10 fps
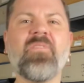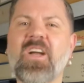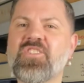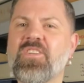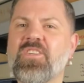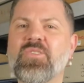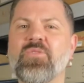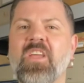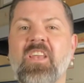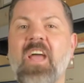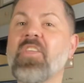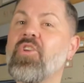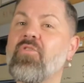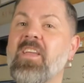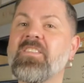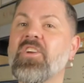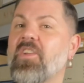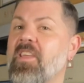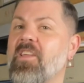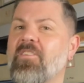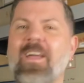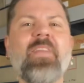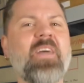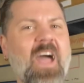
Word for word: fashion historian and curator here at the